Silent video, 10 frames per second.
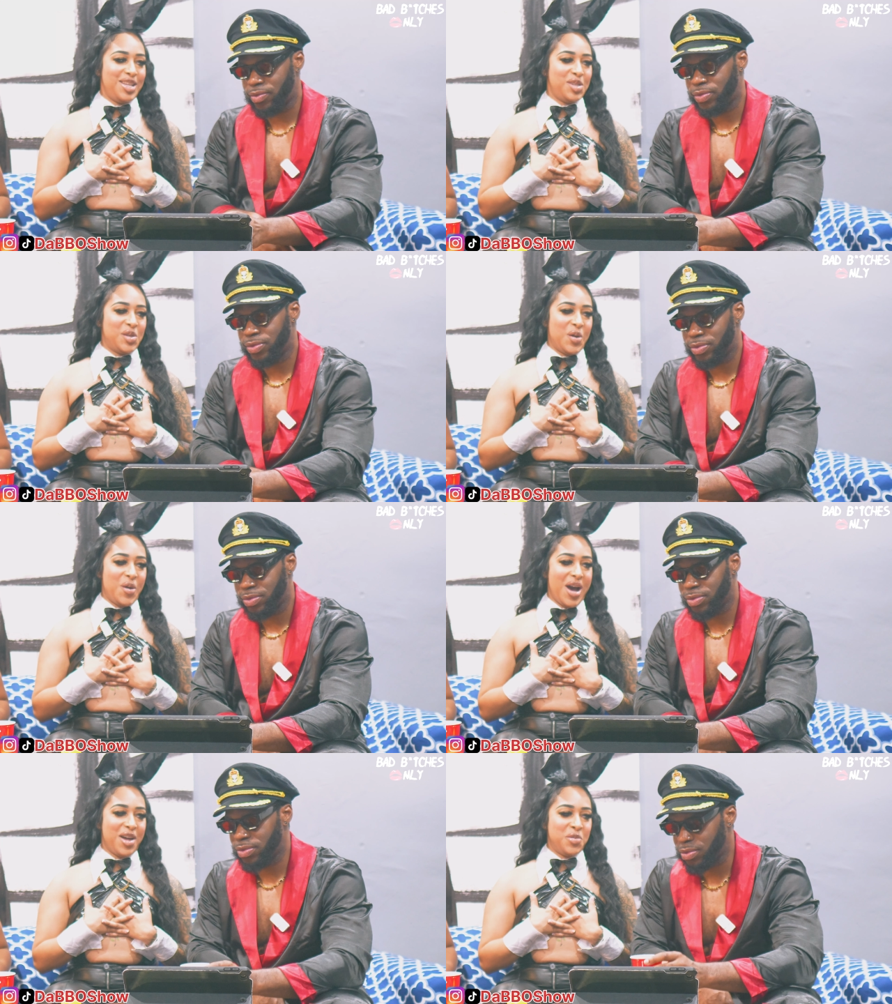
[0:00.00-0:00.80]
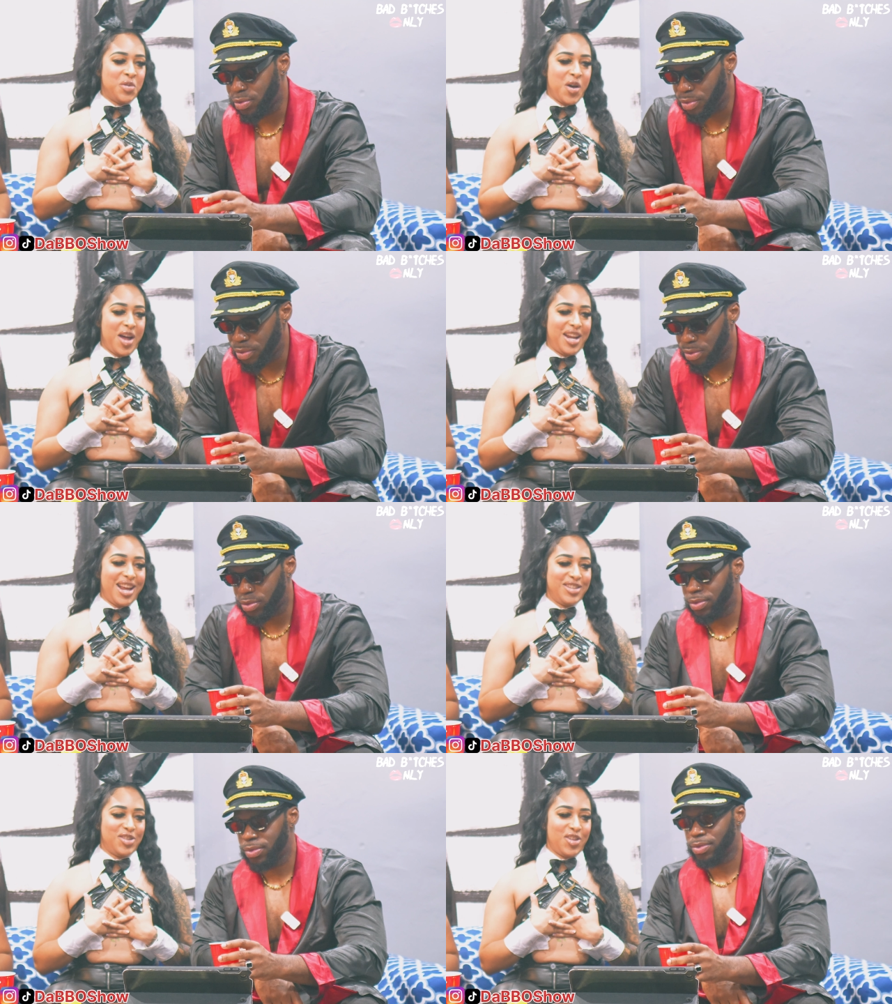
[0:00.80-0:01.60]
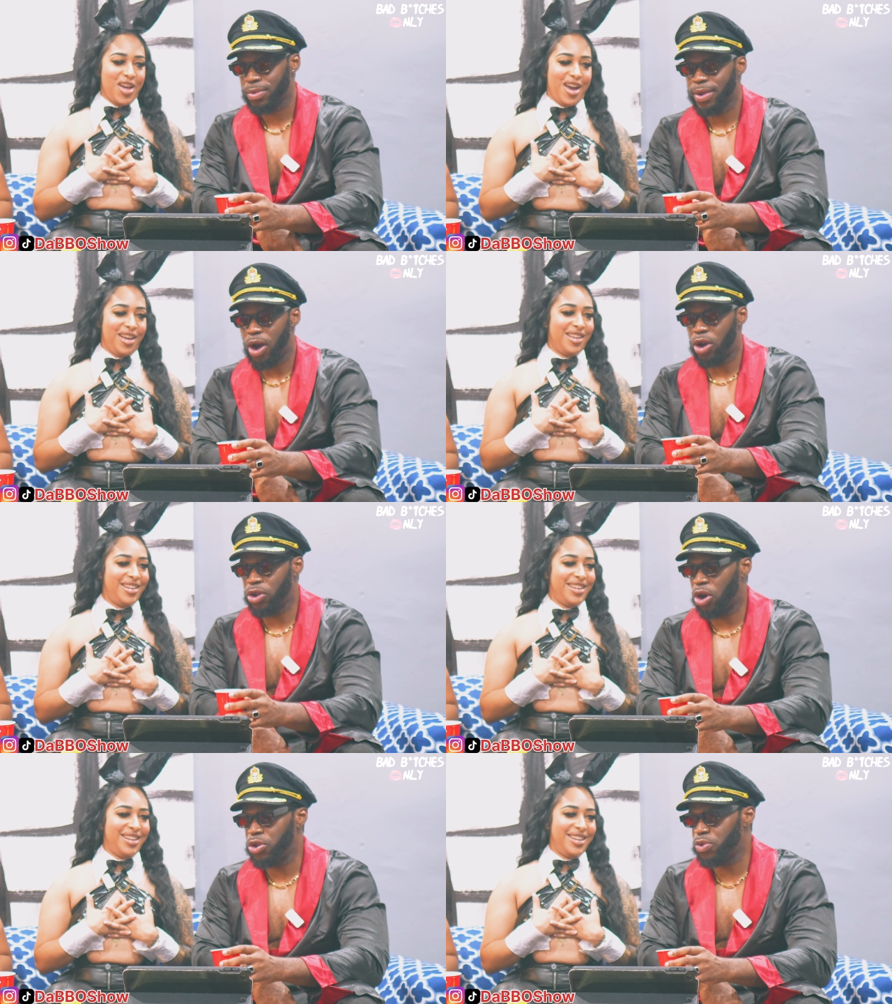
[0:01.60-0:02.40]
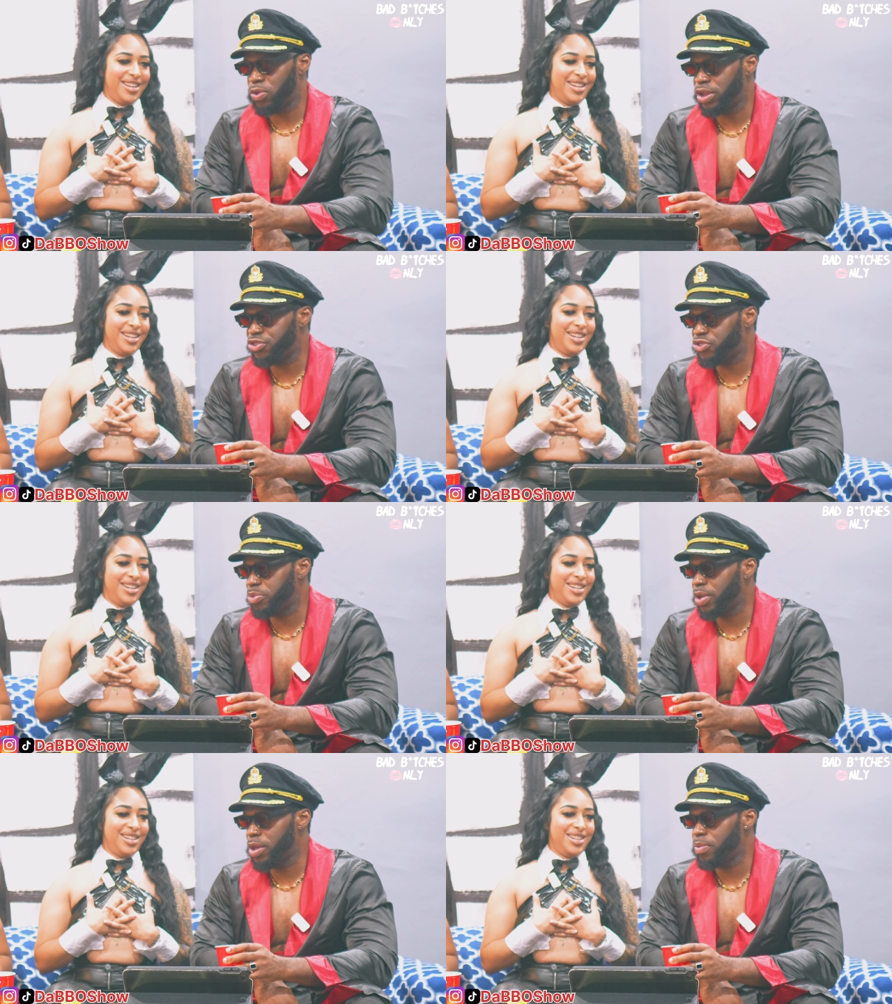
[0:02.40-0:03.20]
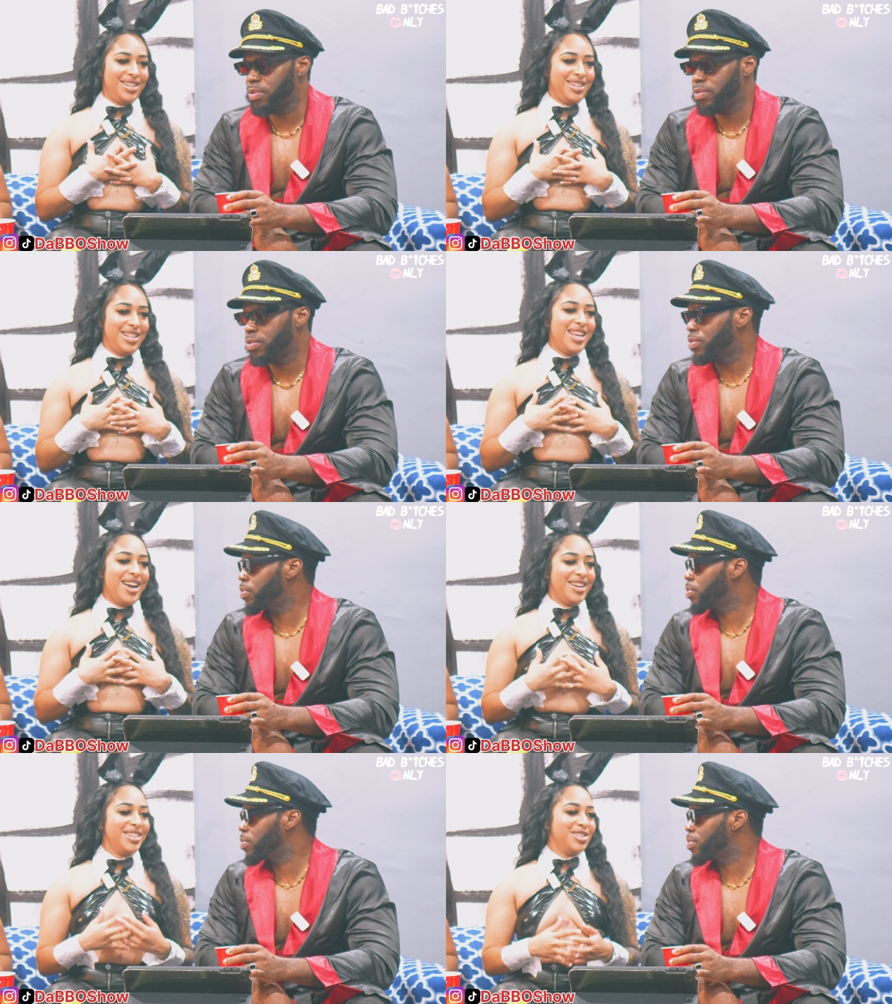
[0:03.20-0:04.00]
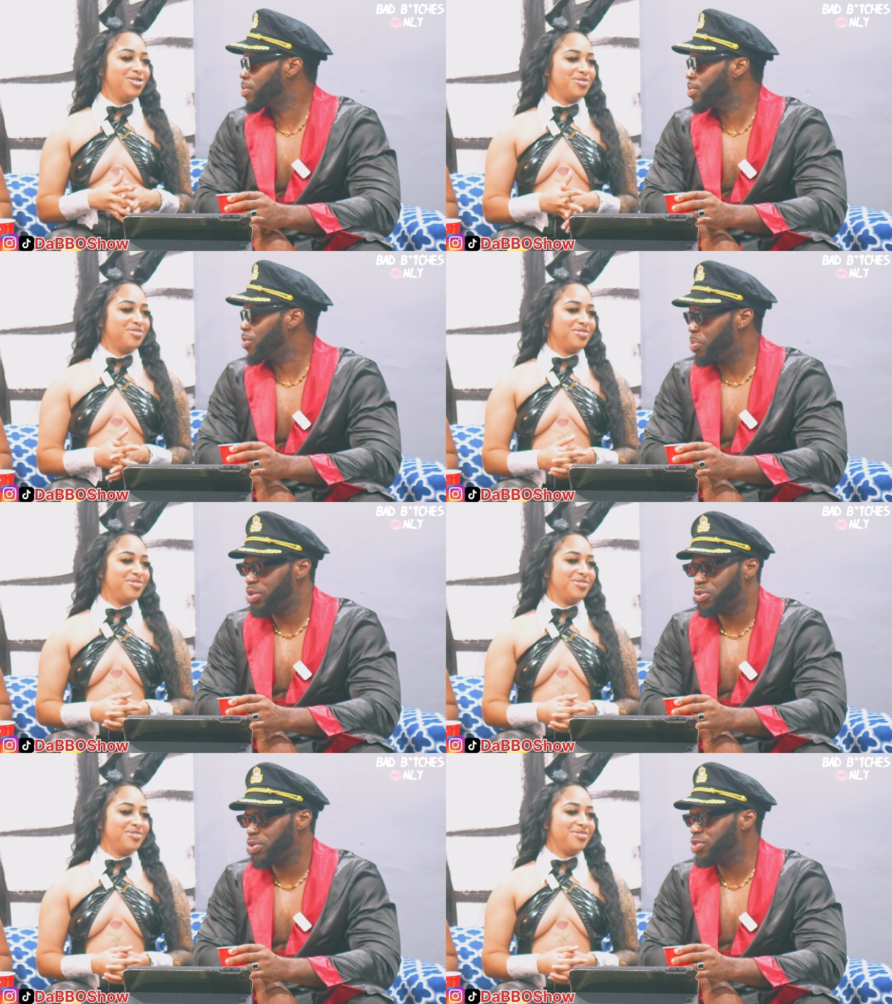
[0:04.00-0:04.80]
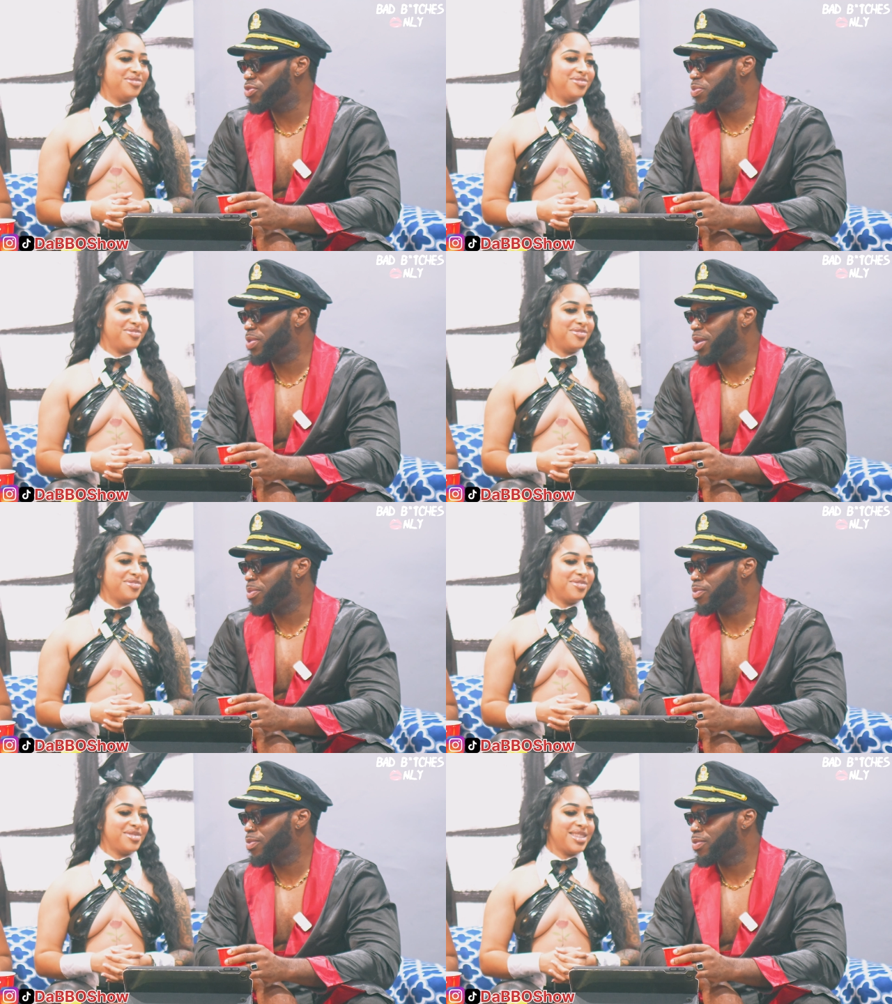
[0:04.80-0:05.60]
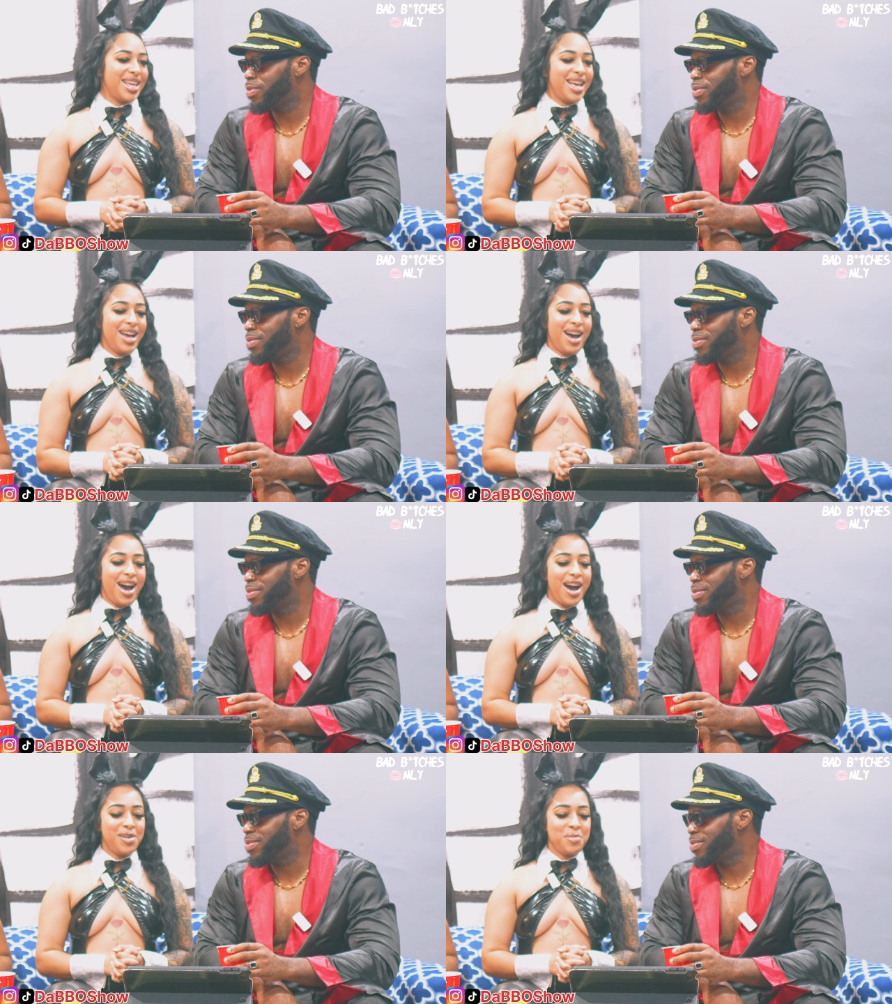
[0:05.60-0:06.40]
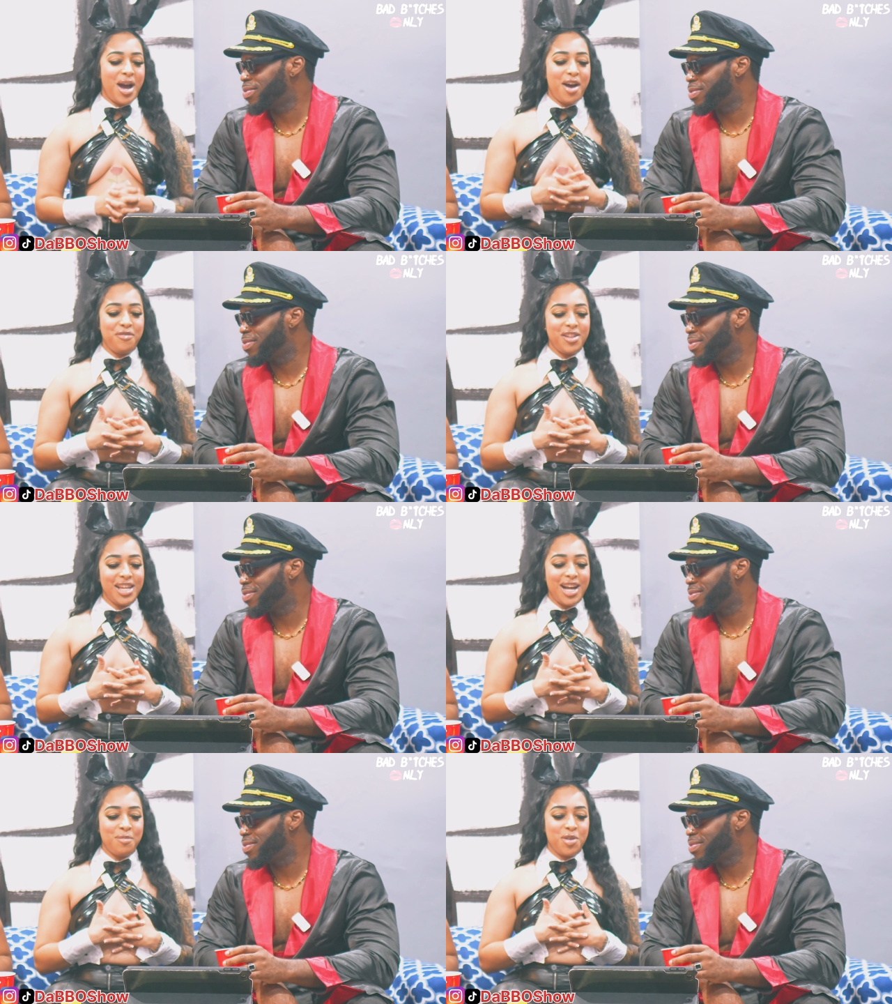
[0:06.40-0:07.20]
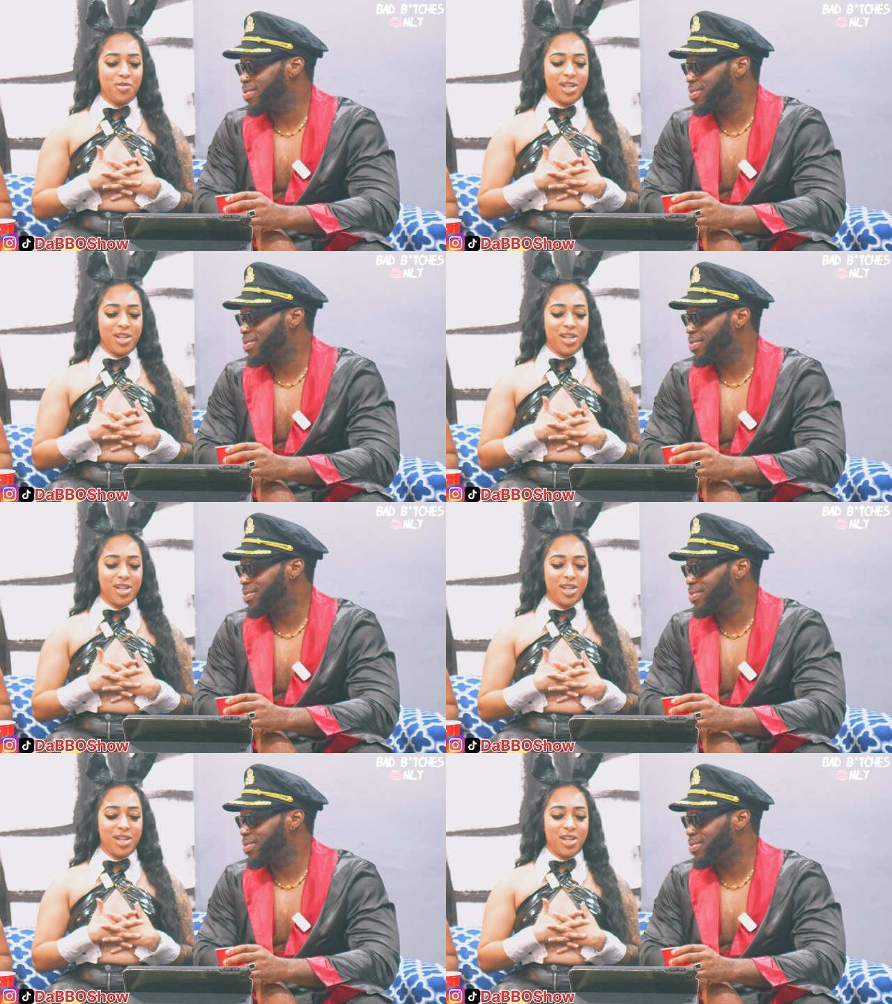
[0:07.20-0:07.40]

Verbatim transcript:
Speaker 1: so I don't know how to answer that.
Speaker 2: Are Are you the relationship type? Yeah. What makes you relationship type?
Speaker 1: Um, I feel like I'm the